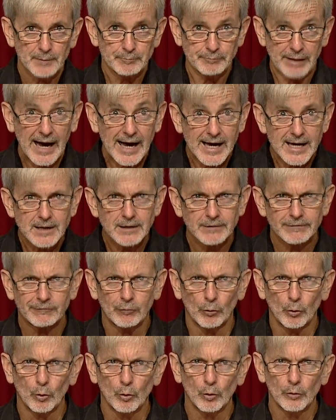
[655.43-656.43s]
pay
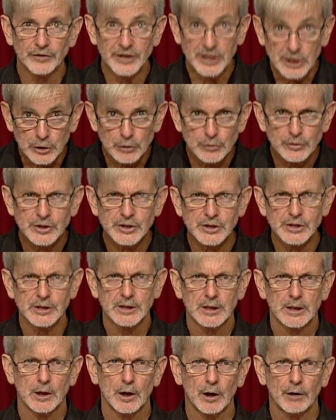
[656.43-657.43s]
for the use
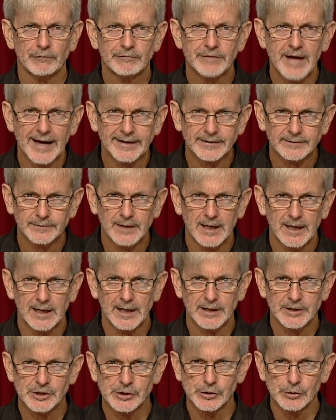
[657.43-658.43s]
of
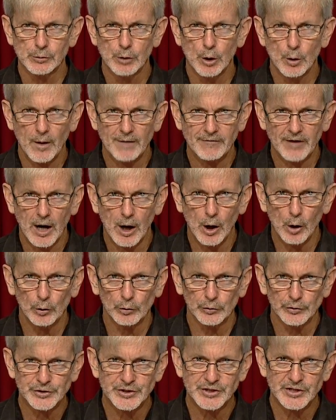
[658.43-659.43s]
that to whoever
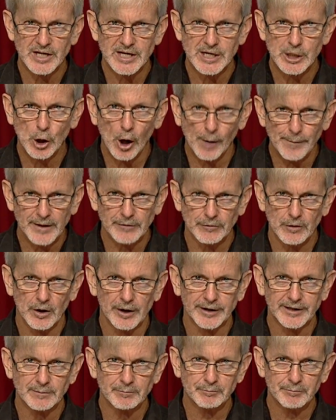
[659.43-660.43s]
holds the
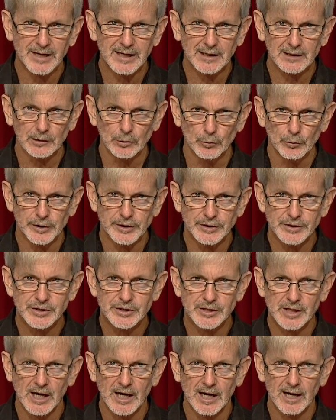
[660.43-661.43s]
copyright in Pink
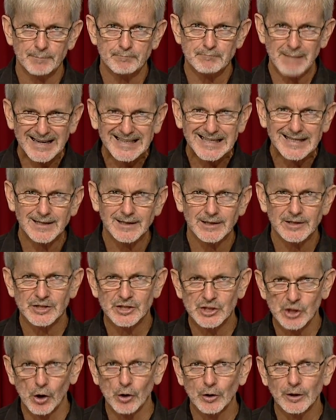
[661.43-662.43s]
Floyd's Money
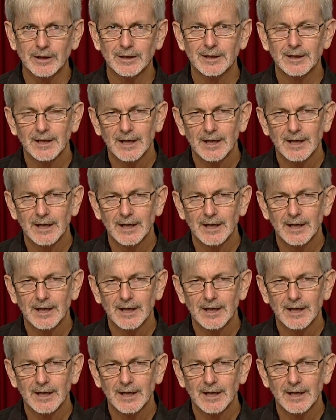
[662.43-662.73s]
song,